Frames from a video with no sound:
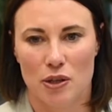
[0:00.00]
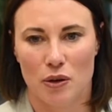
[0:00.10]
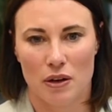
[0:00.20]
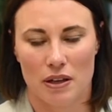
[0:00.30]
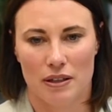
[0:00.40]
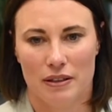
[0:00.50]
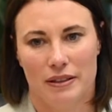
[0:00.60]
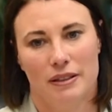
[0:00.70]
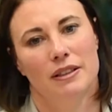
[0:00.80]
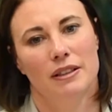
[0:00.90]
Talk,
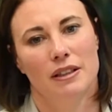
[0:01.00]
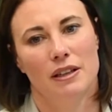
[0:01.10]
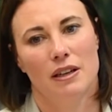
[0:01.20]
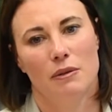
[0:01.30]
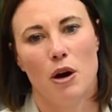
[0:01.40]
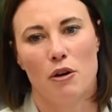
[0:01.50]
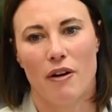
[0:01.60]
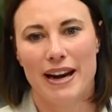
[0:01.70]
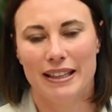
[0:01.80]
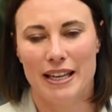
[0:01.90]
What
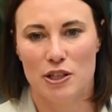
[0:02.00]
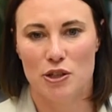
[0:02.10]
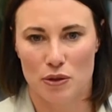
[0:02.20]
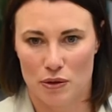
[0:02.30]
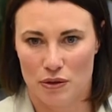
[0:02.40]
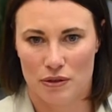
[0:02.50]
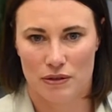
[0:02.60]
Great Leaders Do.